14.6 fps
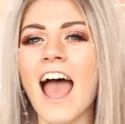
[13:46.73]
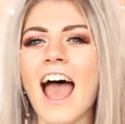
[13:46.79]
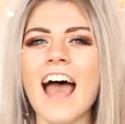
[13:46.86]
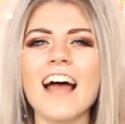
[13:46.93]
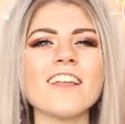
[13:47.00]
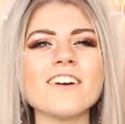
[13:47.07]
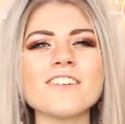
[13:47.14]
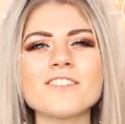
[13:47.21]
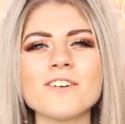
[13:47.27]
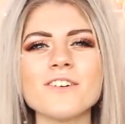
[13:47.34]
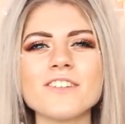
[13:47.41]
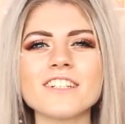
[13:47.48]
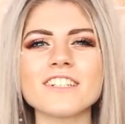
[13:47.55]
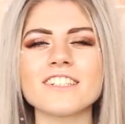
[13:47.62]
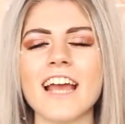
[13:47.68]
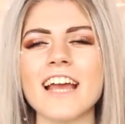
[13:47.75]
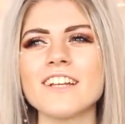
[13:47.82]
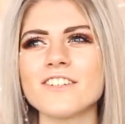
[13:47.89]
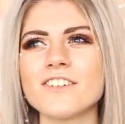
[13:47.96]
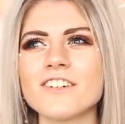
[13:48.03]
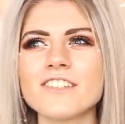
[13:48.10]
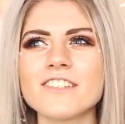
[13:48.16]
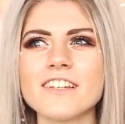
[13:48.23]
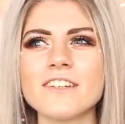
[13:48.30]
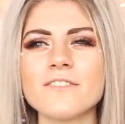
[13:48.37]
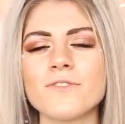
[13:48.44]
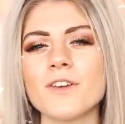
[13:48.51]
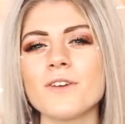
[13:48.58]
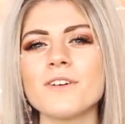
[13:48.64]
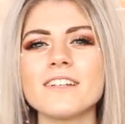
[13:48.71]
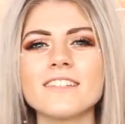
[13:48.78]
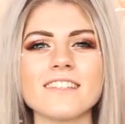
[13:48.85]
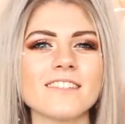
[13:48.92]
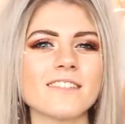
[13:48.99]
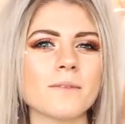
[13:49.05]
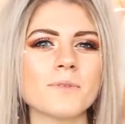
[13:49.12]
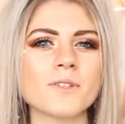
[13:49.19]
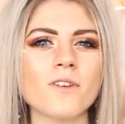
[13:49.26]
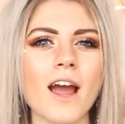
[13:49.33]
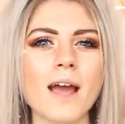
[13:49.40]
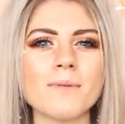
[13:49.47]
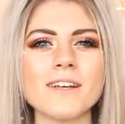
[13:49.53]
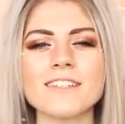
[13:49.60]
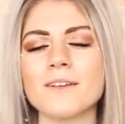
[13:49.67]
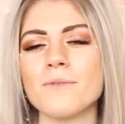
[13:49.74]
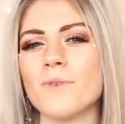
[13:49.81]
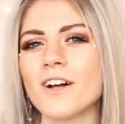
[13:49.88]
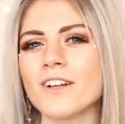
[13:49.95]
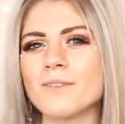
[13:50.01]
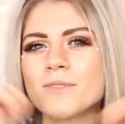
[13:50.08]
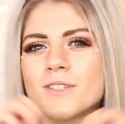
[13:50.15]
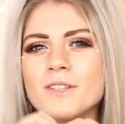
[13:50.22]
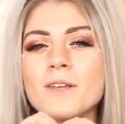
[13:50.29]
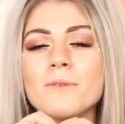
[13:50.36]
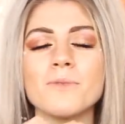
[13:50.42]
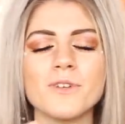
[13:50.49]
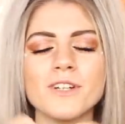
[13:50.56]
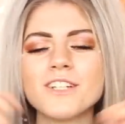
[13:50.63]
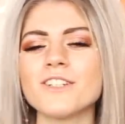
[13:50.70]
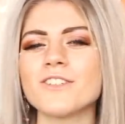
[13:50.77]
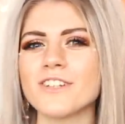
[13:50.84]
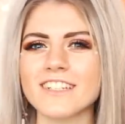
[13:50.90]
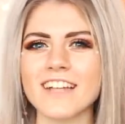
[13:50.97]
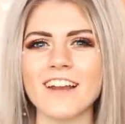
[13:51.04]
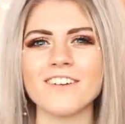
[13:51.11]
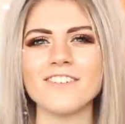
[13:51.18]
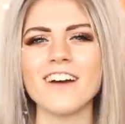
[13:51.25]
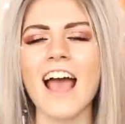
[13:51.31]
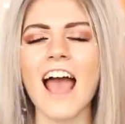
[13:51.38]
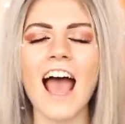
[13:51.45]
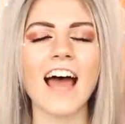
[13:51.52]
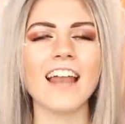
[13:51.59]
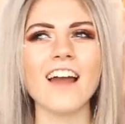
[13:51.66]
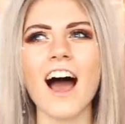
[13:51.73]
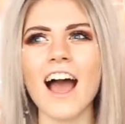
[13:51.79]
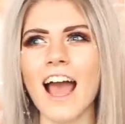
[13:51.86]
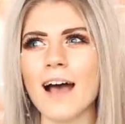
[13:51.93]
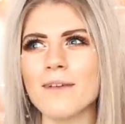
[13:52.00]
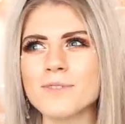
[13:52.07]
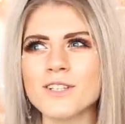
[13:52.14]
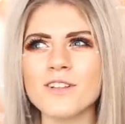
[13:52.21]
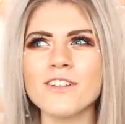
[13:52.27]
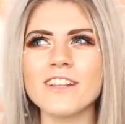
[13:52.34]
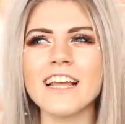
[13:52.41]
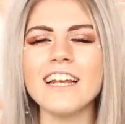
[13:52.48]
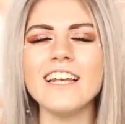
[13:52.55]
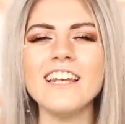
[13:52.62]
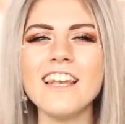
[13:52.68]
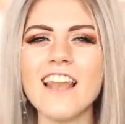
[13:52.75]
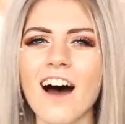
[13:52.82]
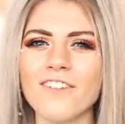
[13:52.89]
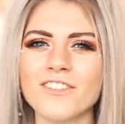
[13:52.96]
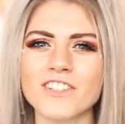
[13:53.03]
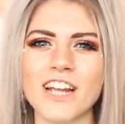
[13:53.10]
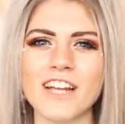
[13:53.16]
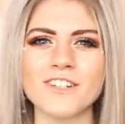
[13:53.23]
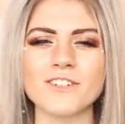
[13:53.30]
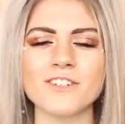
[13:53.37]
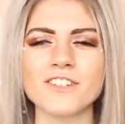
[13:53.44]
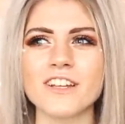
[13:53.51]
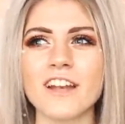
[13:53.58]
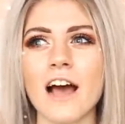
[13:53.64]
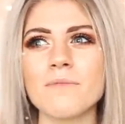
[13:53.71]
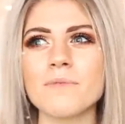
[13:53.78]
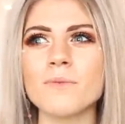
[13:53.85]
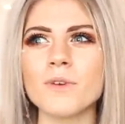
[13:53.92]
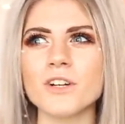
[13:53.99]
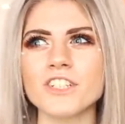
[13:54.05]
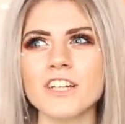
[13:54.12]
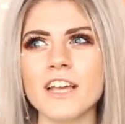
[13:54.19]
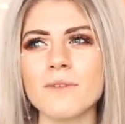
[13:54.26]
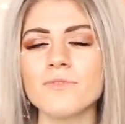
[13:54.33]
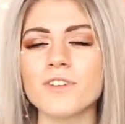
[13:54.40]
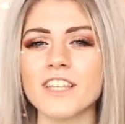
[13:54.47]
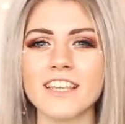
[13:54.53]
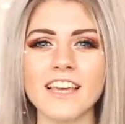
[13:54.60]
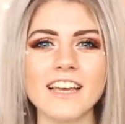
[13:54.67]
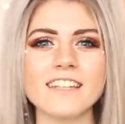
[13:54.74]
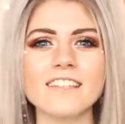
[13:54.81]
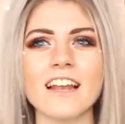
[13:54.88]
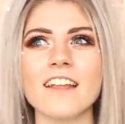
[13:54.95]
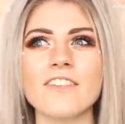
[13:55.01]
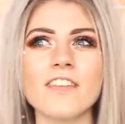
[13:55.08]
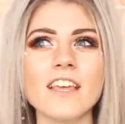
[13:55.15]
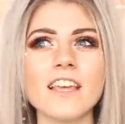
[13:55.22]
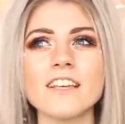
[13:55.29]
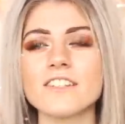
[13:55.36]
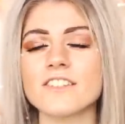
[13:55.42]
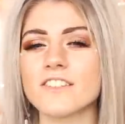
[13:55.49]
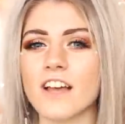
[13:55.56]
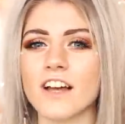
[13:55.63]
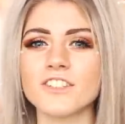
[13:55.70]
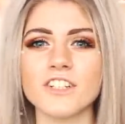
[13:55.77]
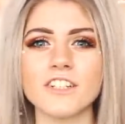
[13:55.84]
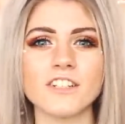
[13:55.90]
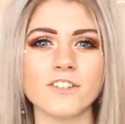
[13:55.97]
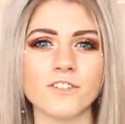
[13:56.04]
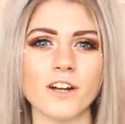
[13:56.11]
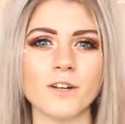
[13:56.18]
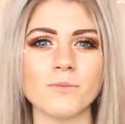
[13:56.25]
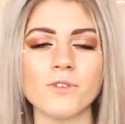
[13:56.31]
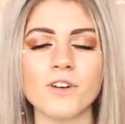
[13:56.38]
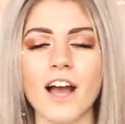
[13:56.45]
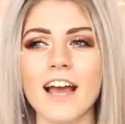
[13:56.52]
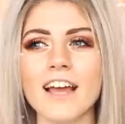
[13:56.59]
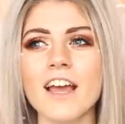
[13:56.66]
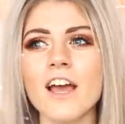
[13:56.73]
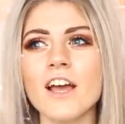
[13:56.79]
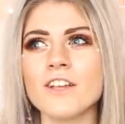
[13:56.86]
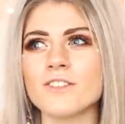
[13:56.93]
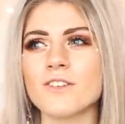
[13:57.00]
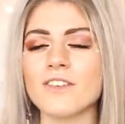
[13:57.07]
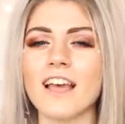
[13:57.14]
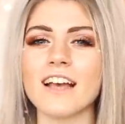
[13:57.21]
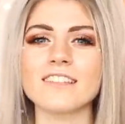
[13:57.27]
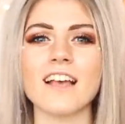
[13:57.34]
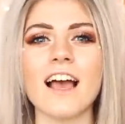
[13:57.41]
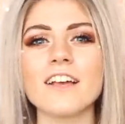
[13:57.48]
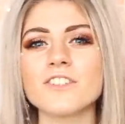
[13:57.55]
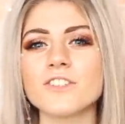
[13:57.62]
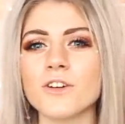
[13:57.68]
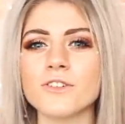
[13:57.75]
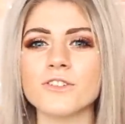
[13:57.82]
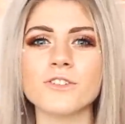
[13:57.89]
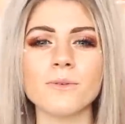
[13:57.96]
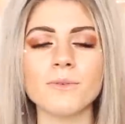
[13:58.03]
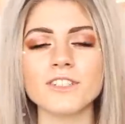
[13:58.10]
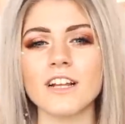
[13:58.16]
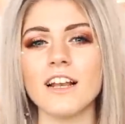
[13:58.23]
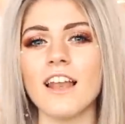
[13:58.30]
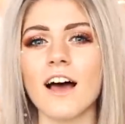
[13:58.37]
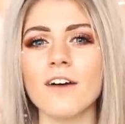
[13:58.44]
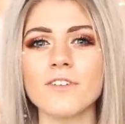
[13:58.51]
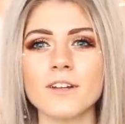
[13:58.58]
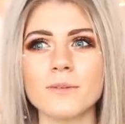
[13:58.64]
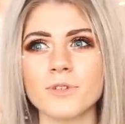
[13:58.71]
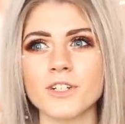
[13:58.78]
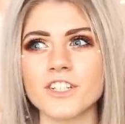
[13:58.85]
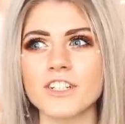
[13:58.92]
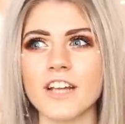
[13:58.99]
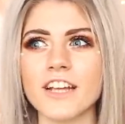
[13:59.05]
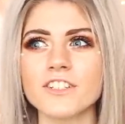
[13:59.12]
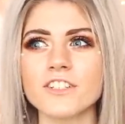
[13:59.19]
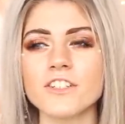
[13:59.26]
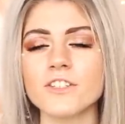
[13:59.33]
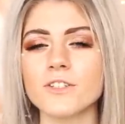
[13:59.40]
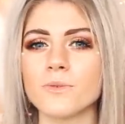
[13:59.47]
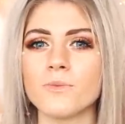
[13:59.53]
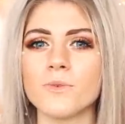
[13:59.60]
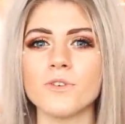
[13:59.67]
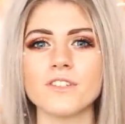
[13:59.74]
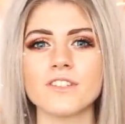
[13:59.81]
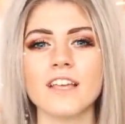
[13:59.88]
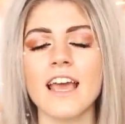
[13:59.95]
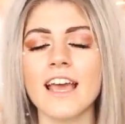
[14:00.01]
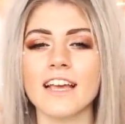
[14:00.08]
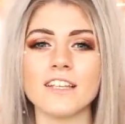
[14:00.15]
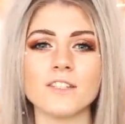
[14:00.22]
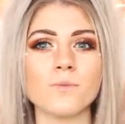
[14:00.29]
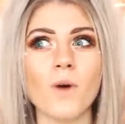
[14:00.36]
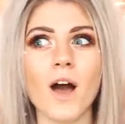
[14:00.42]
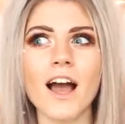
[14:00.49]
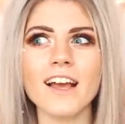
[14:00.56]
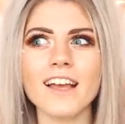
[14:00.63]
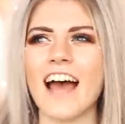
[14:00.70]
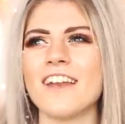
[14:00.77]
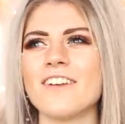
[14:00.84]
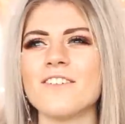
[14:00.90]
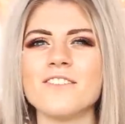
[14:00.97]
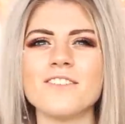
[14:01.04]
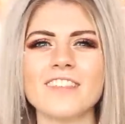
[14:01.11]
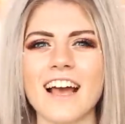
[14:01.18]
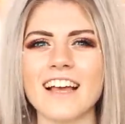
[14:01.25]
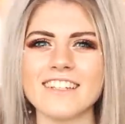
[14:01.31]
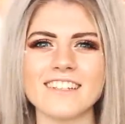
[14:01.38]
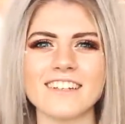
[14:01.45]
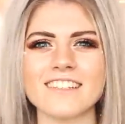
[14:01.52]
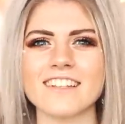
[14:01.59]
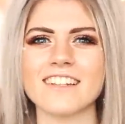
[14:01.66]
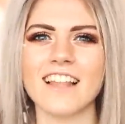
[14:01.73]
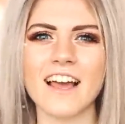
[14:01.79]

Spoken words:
hello to all the Shane Dawson viewers and subscribers and welcome to the Marina Joyce channel. And I absolutely love Shane Dawson. I've been watching him for years and I think he is such an incredible guy. So yes, I show so much love and appreciation towards his work and all that he does in